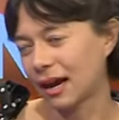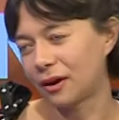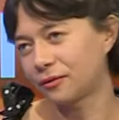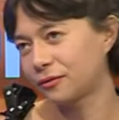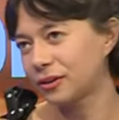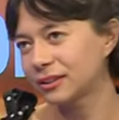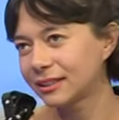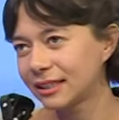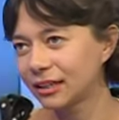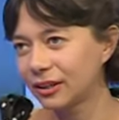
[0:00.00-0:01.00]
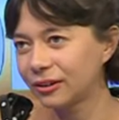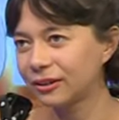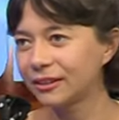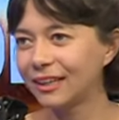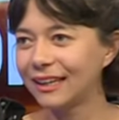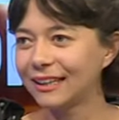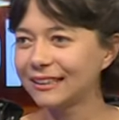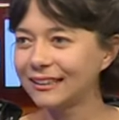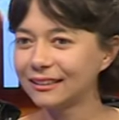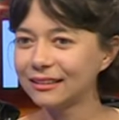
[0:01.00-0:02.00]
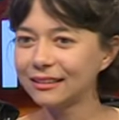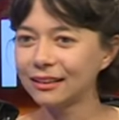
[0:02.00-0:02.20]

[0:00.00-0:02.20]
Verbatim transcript: our, our first single and